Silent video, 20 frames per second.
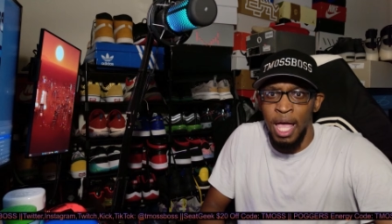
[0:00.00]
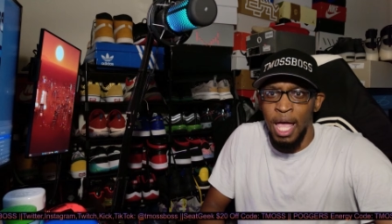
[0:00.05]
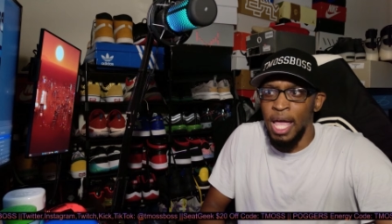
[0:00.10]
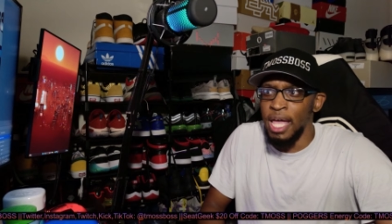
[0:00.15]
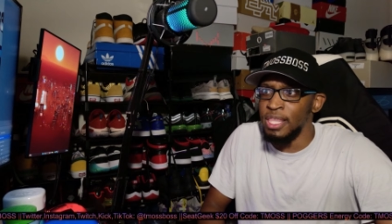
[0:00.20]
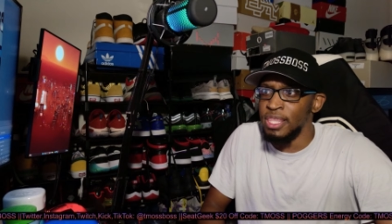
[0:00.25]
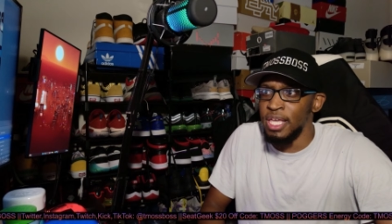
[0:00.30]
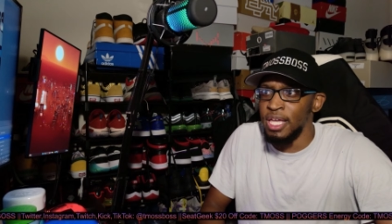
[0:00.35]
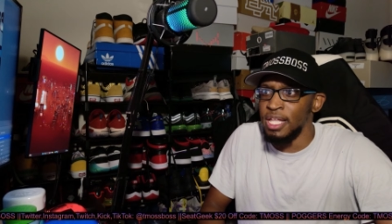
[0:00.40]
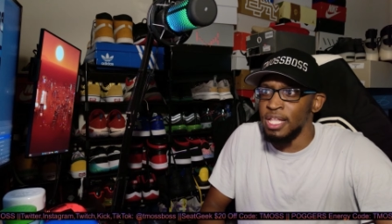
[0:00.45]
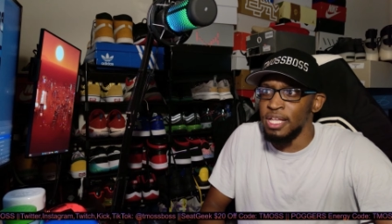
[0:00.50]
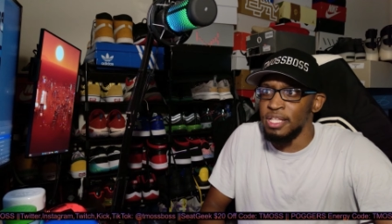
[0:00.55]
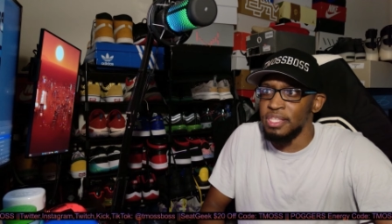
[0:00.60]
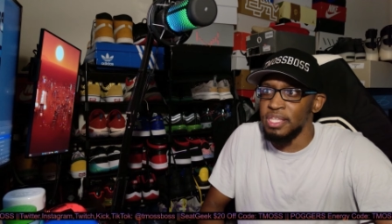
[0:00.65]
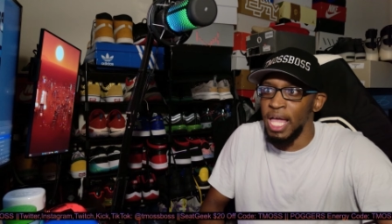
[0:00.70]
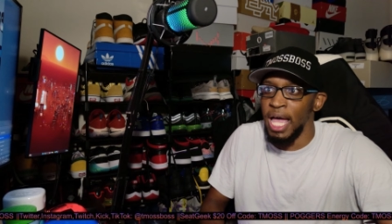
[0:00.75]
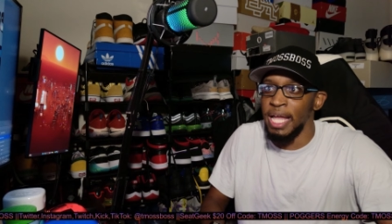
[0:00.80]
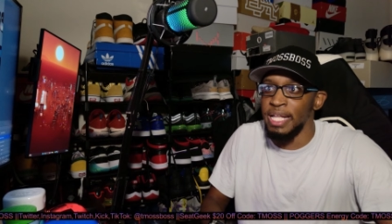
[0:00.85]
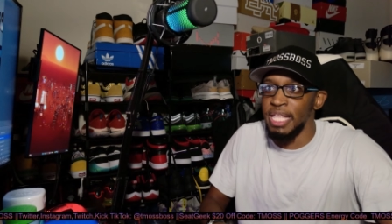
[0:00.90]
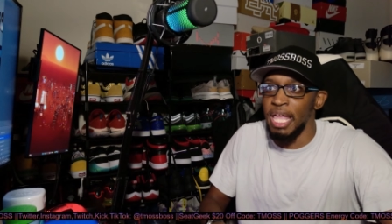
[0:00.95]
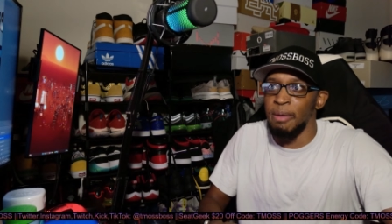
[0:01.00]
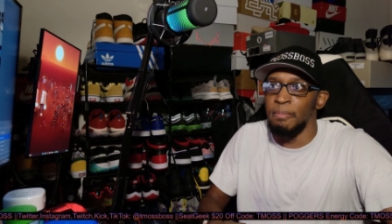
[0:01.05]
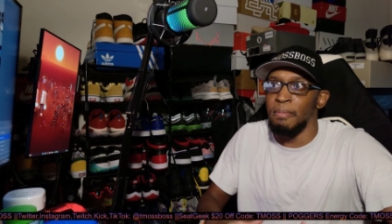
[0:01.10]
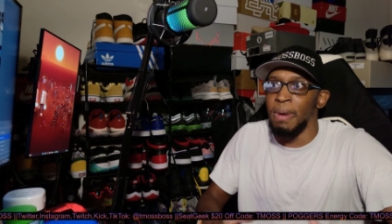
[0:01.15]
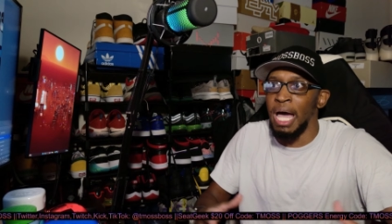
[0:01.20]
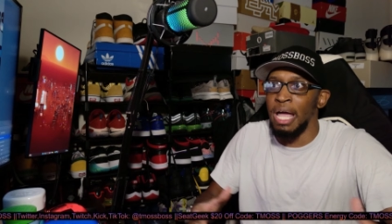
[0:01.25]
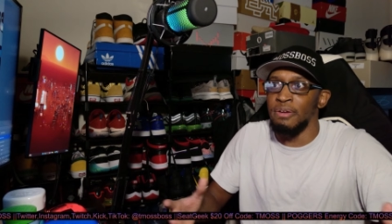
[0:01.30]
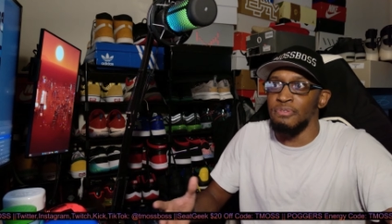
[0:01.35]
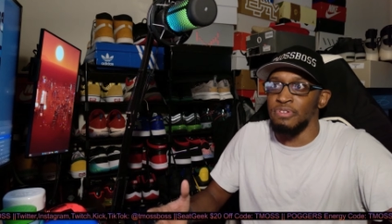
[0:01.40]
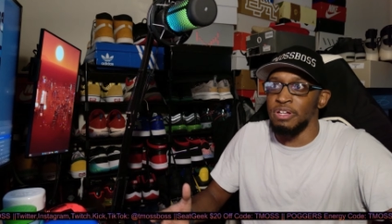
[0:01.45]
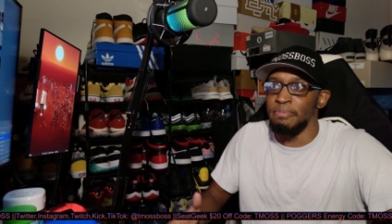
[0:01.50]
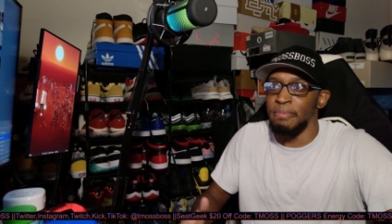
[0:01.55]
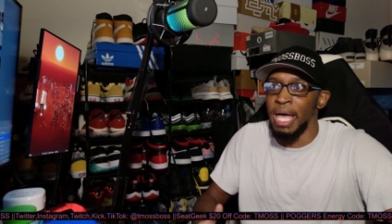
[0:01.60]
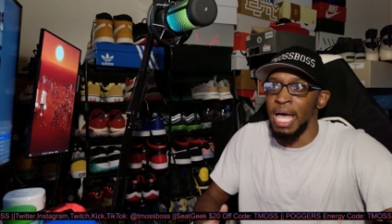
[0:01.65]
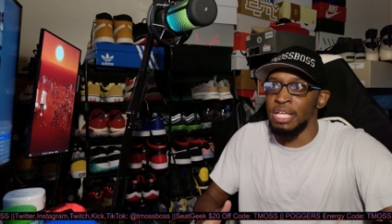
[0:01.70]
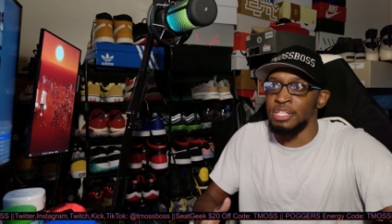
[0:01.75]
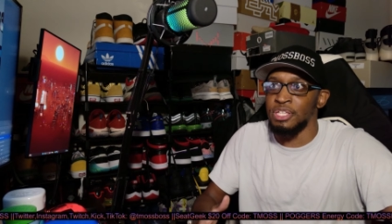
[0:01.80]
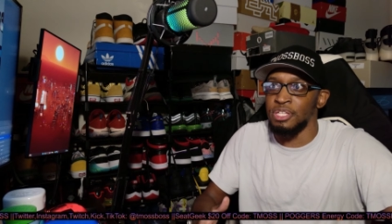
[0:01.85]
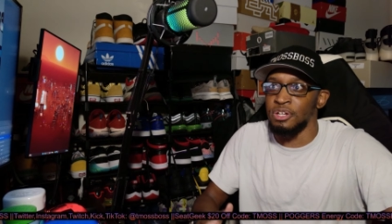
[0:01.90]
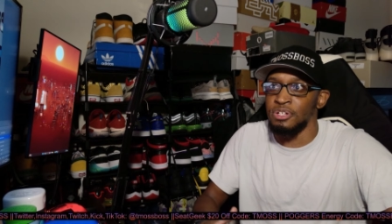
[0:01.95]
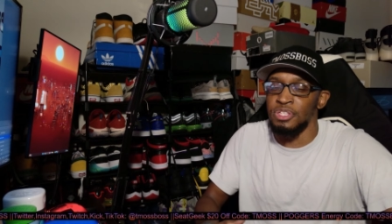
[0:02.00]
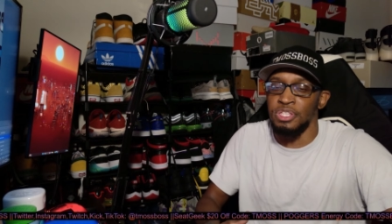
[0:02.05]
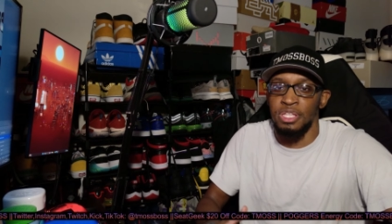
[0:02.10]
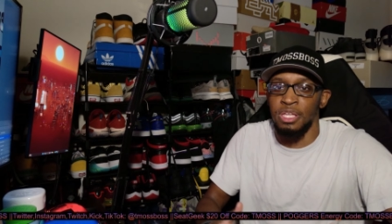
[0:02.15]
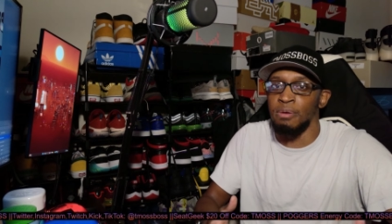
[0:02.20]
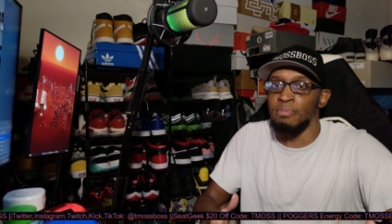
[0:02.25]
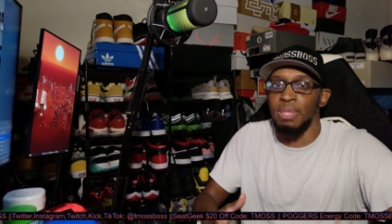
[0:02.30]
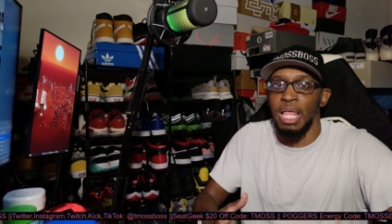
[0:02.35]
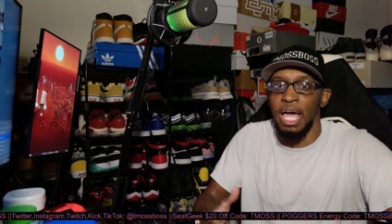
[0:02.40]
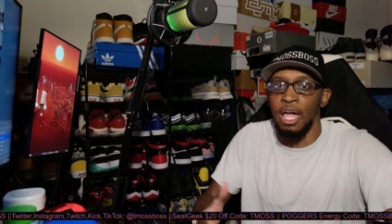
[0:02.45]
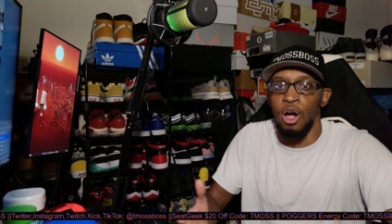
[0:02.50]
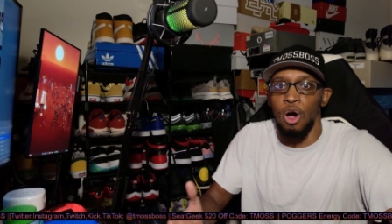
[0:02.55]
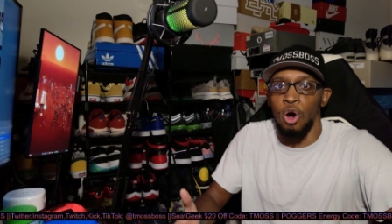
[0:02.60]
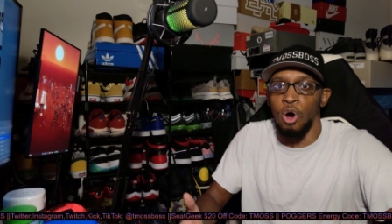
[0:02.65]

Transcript: And then it's like they might remaster some like